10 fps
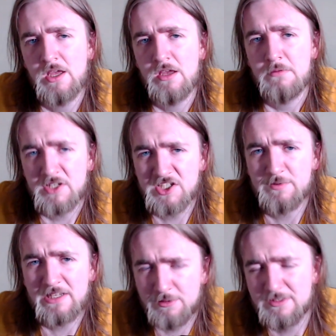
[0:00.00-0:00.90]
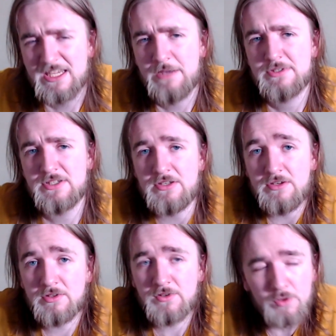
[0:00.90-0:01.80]
Because when Lewis
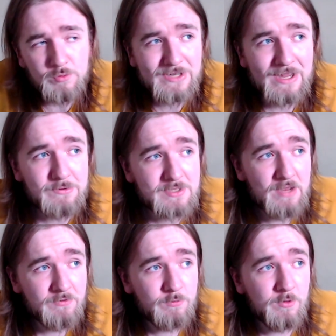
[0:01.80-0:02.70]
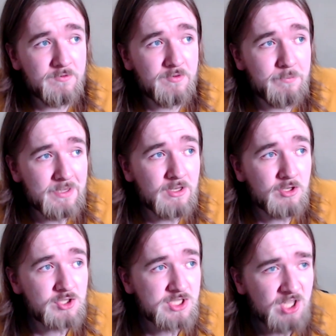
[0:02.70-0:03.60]
Hamilton called out F1 for being
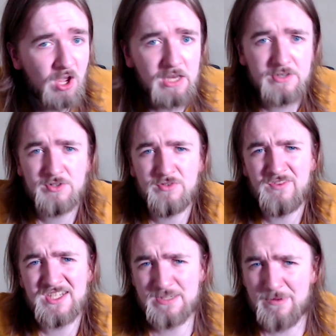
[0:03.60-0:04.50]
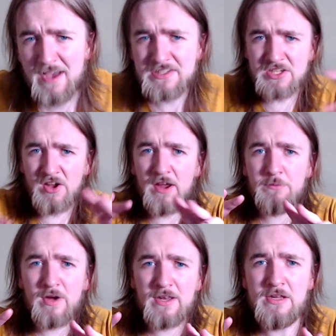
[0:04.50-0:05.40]
silent on racism at a time
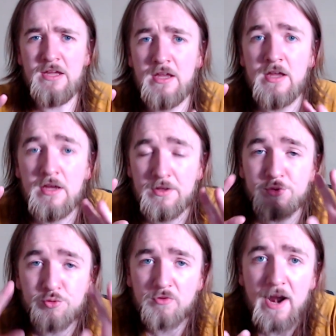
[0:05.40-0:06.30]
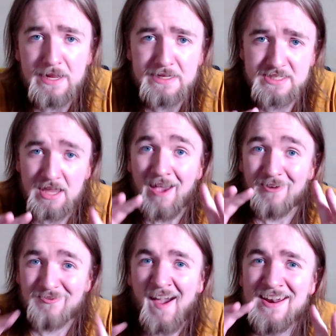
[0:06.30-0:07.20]
when the race
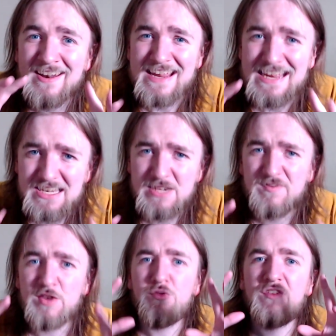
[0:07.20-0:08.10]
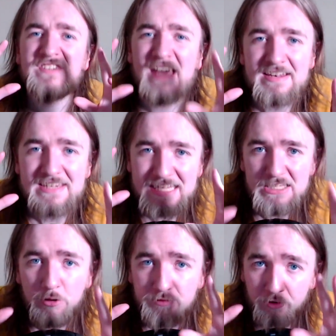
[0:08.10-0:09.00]
ran an interview with Santino
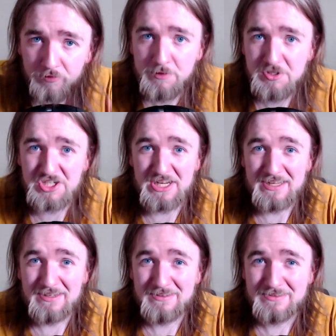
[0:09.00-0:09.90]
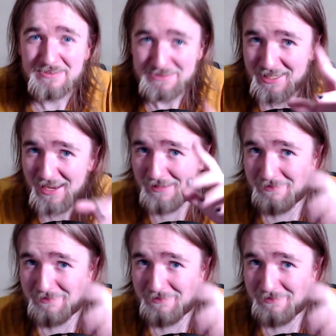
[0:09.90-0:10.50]
Ferrucci. Yeah.